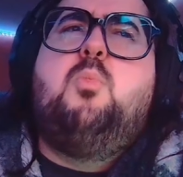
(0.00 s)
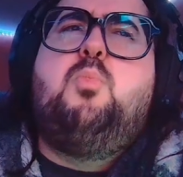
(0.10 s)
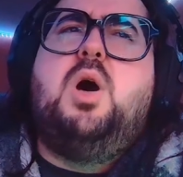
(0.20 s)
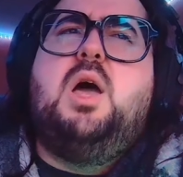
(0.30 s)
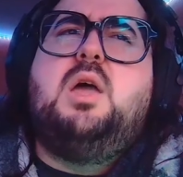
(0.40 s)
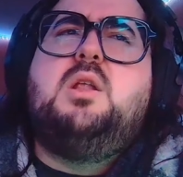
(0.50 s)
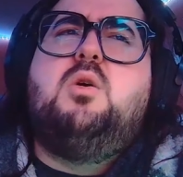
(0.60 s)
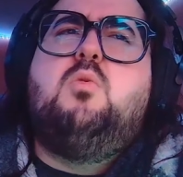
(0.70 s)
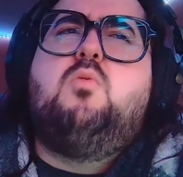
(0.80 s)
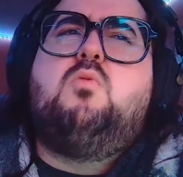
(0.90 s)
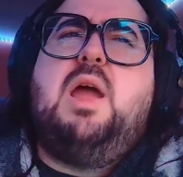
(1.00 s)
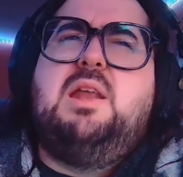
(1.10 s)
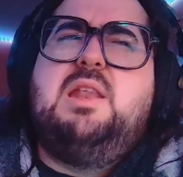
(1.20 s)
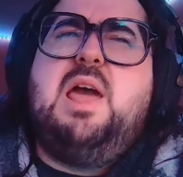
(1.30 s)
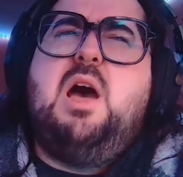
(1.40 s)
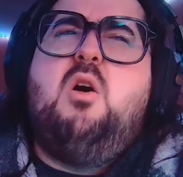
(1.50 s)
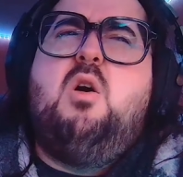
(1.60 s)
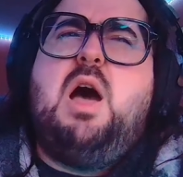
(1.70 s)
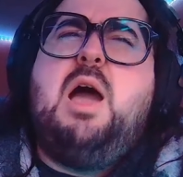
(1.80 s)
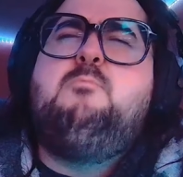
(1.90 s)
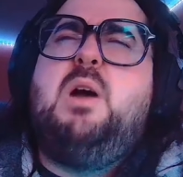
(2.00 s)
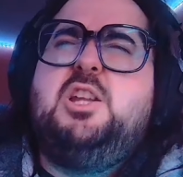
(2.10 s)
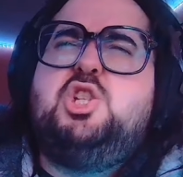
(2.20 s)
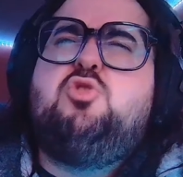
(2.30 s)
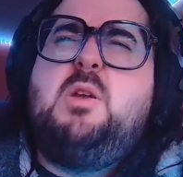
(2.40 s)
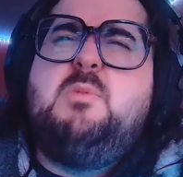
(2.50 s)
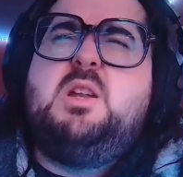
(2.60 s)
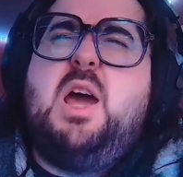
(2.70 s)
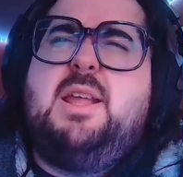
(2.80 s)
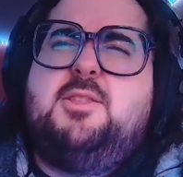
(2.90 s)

But right now, I might stream tonight.